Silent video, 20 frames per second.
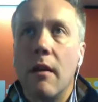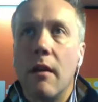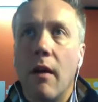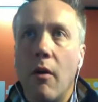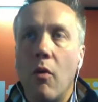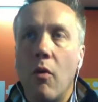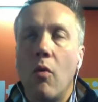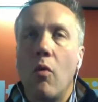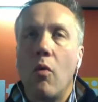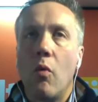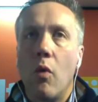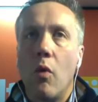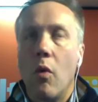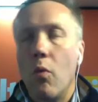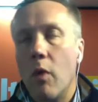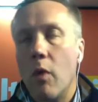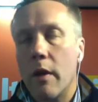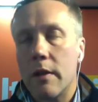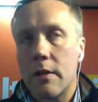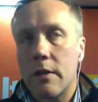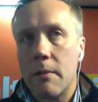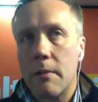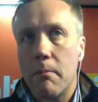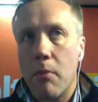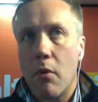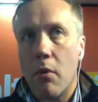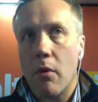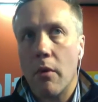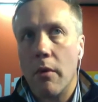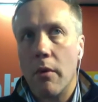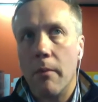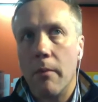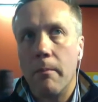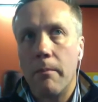what it's important